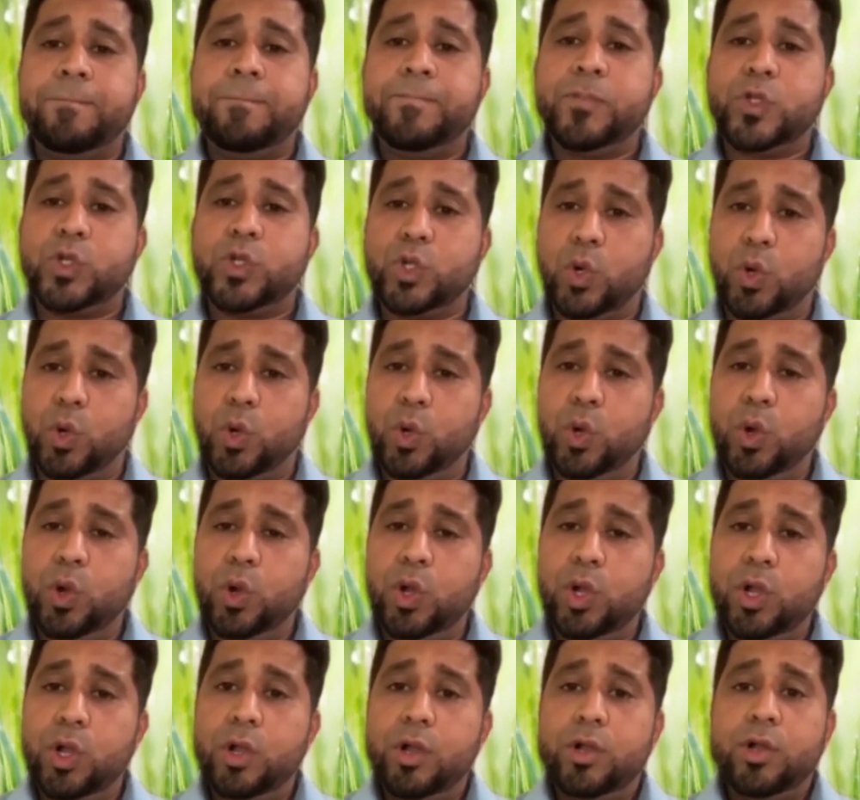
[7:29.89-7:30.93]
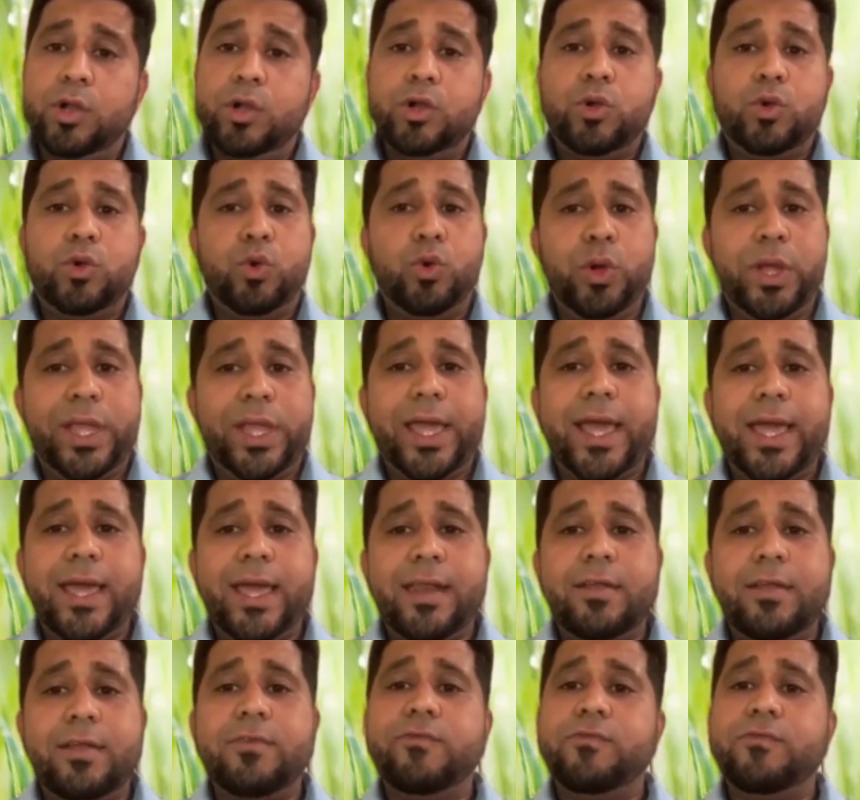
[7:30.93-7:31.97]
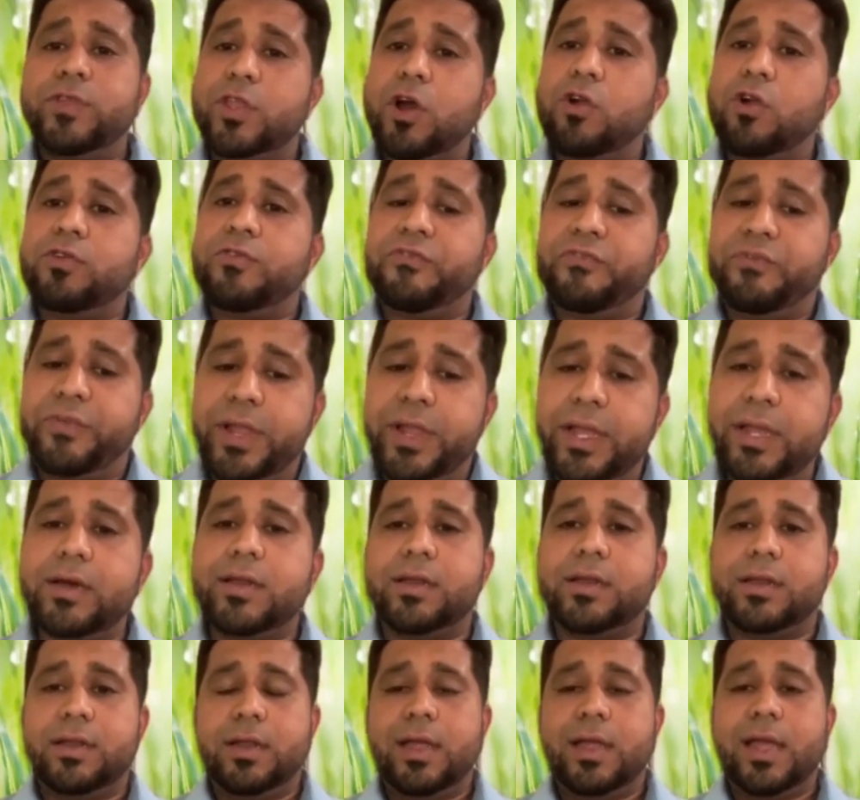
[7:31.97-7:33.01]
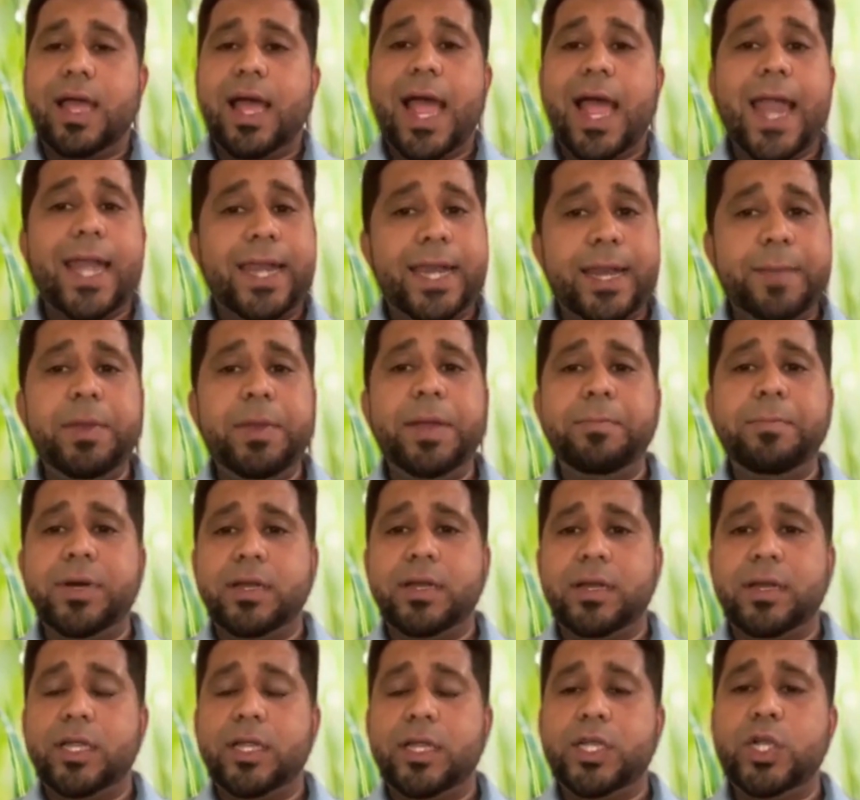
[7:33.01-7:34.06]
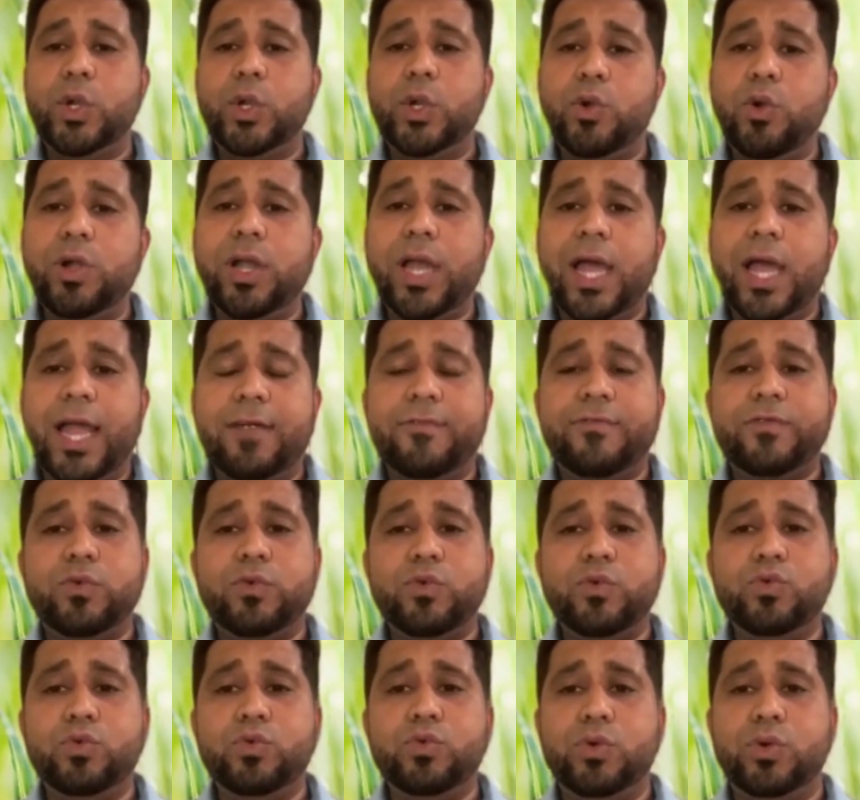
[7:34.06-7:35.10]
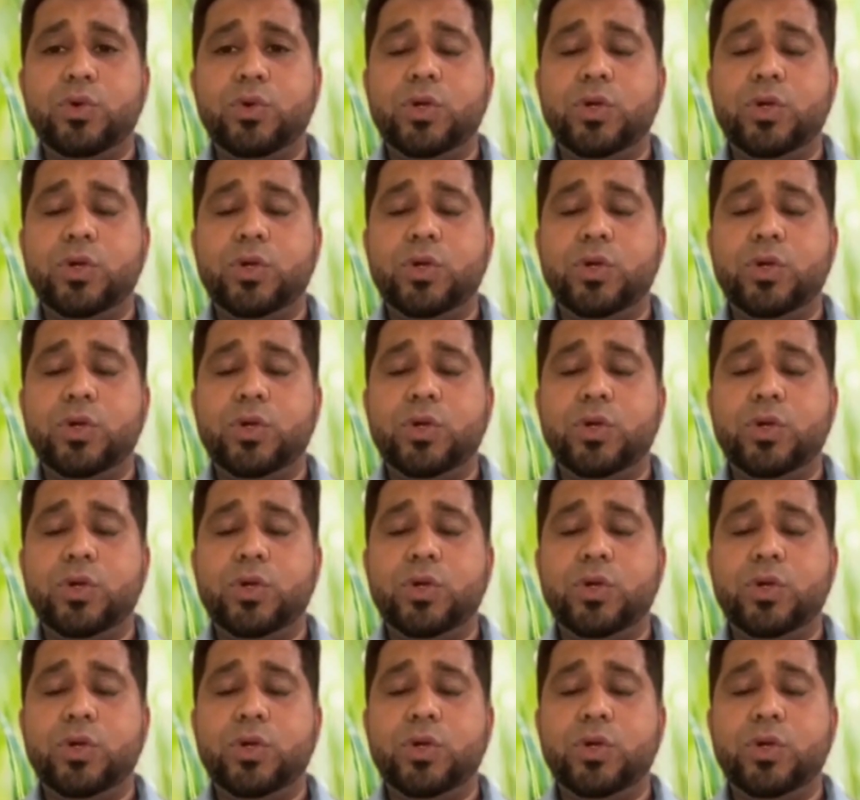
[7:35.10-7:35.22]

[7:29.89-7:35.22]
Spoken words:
So do care without fear. And remember, you don't have to